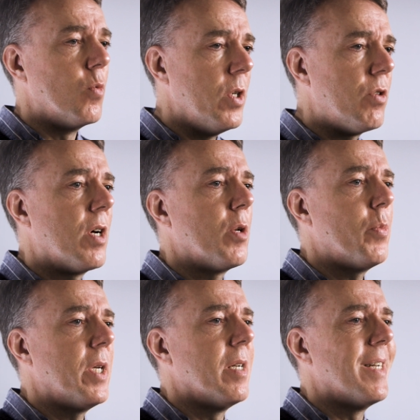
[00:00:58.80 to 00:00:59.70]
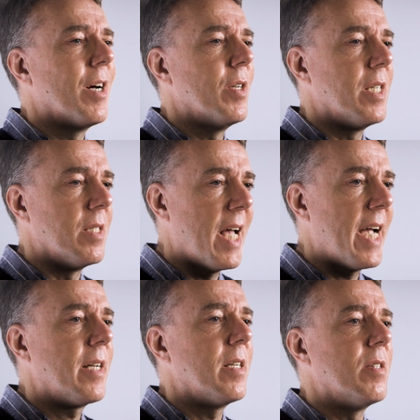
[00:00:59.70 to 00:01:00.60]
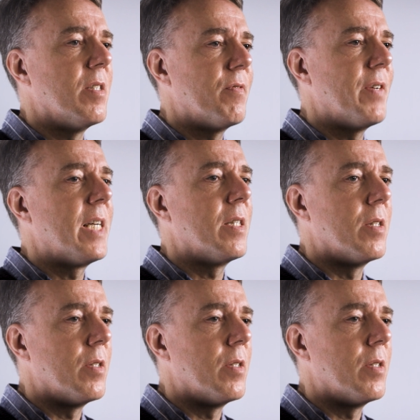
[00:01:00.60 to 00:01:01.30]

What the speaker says: We try to pin down exactly the effect that